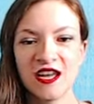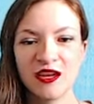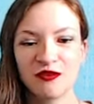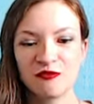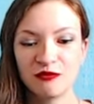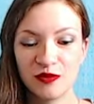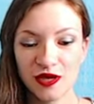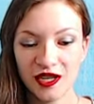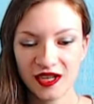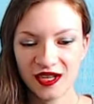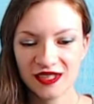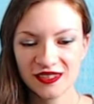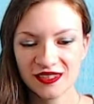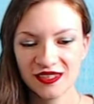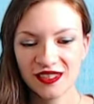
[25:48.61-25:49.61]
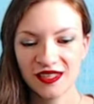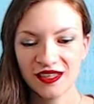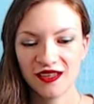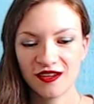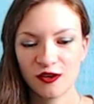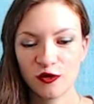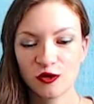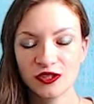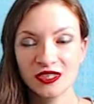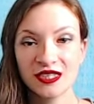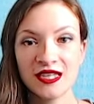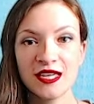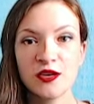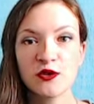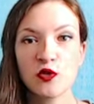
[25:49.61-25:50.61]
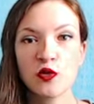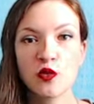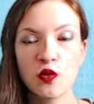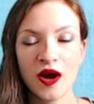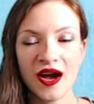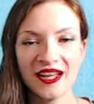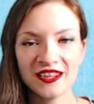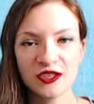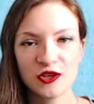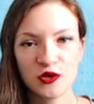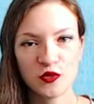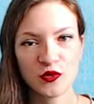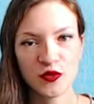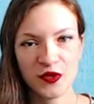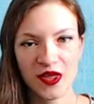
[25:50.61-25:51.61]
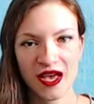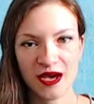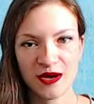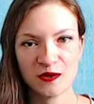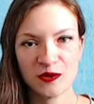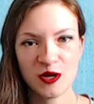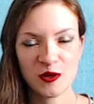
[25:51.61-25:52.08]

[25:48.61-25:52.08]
but only one of them